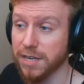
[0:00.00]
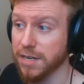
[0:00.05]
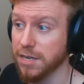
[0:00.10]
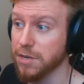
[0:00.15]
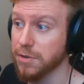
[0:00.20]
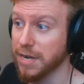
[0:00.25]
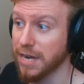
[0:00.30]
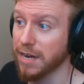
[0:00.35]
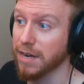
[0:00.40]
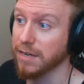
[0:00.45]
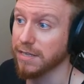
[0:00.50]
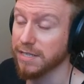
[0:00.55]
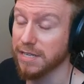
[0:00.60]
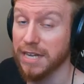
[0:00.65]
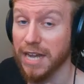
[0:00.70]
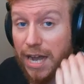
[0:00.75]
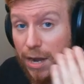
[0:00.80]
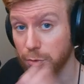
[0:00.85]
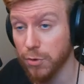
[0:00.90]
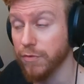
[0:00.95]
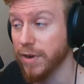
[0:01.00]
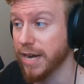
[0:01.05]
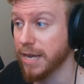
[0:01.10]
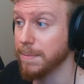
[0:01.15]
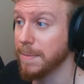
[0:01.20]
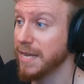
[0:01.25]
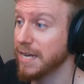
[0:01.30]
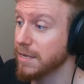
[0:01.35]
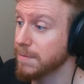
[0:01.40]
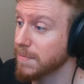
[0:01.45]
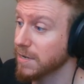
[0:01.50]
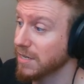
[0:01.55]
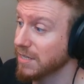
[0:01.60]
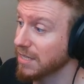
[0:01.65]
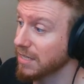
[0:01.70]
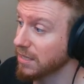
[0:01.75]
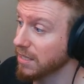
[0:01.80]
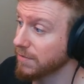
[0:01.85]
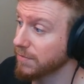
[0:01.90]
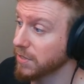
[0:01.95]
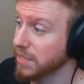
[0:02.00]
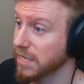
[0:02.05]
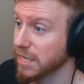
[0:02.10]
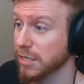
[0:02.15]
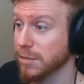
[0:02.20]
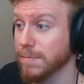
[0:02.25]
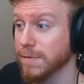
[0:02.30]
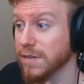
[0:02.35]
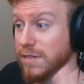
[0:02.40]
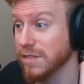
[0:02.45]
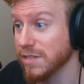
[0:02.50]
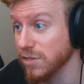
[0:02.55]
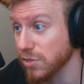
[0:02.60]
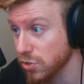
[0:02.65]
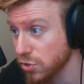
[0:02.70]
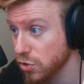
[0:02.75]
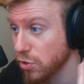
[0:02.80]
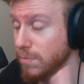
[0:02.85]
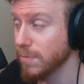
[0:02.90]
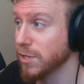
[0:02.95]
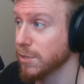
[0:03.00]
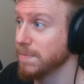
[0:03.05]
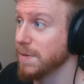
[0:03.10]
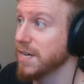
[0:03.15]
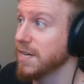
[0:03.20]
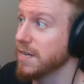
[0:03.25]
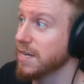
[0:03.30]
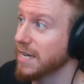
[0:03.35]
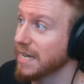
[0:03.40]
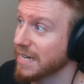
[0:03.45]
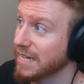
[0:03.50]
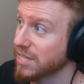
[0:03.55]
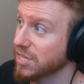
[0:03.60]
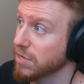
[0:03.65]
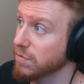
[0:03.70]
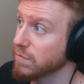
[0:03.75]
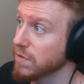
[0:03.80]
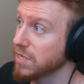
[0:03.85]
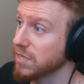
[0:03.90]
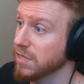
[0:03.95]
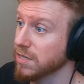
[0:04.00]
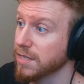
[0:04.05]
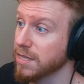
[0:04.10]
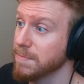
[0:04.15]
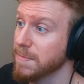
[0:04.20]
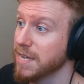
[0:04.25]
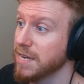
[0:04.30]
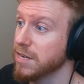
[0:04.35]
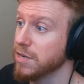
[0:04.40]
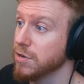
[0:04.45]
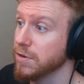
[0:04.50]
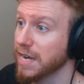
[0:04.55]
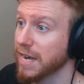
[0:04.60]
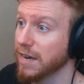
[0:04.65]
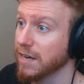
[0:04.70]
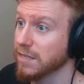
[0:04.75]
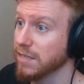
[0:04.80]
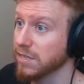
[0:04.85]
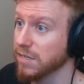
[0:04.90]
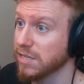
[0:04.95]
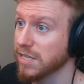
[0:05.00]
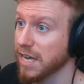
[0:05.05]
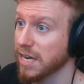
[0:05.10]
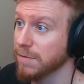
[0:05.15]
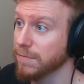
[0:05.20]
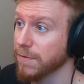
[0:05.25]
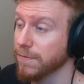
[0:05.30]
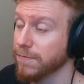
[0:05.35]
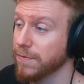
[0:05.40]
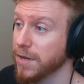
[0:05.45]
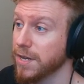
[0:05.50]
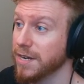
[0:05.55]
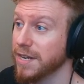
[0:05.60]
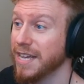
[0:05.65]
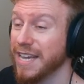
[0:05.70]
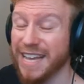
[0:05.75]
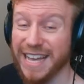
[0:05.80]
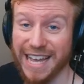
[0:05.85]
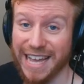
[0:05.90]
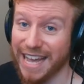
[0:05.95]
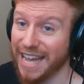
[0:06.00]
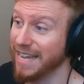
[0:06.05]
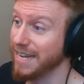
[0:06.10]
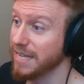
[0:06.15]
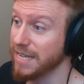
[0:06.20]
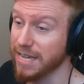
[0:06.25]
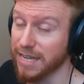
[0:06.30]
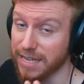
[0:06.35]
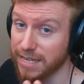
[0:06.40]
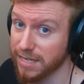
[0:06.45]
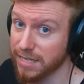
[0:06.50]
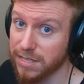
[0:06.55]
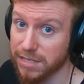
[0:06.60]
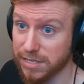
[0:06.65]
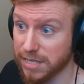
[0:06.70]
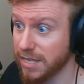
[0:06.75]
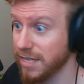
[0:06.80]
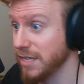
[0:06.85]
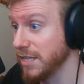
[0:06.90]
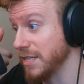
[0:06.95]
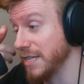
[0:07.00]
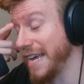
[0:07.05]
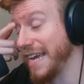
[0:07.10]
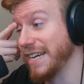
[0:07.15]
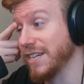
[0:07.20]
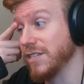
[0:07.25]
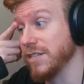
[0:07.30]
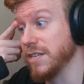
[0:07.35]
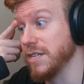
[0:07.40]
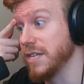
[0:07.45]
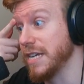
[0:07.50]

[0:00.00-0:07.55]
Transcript: a new character, I would recommend it because the leveling experience is so much better. I actually recently made a new character just kind of for fun. And yeah, it is actually